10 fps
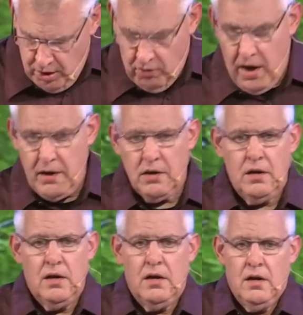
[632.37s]
All right.
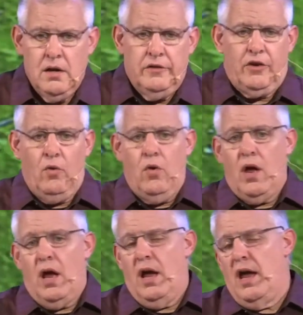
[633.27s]

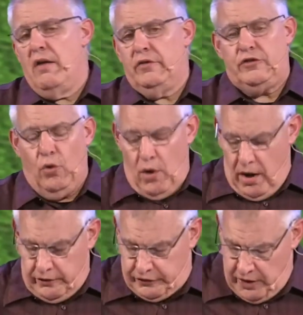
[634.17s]
So I have a
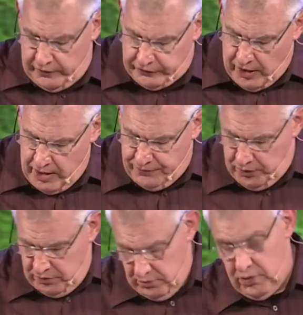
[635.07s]
storehouse set aside
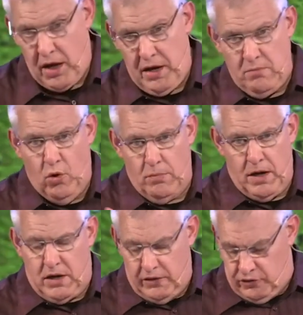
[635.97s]
for, not anymore,
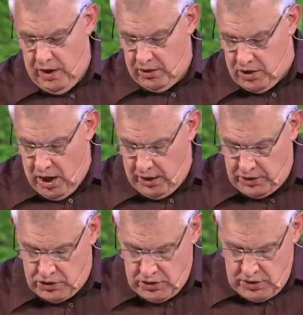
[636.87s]
my kids are out of
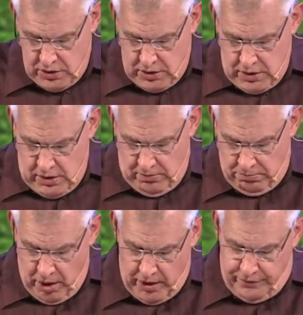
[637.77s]
college,
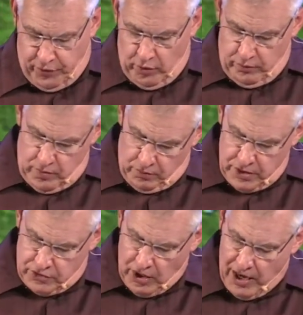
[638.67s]
money for
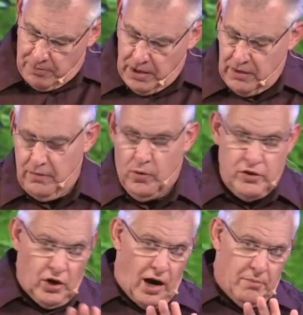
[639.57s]
retirement.
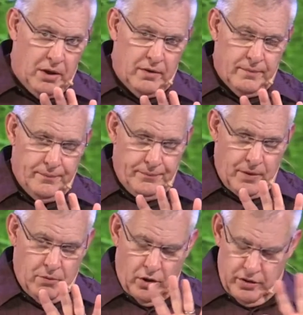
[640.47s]

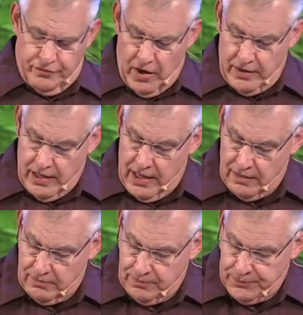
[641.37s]
I'm going to define
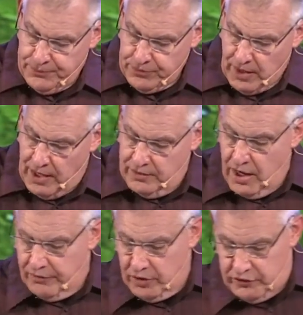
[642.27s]
that. I
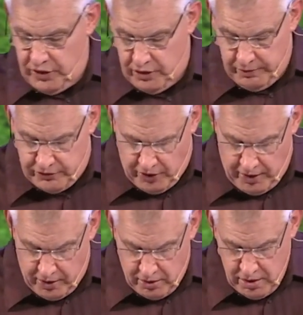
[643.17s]
never intend to
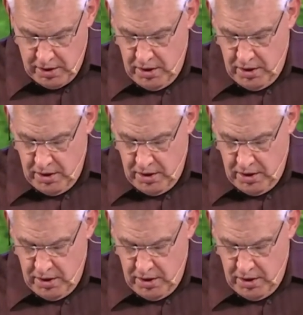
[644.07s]
retire,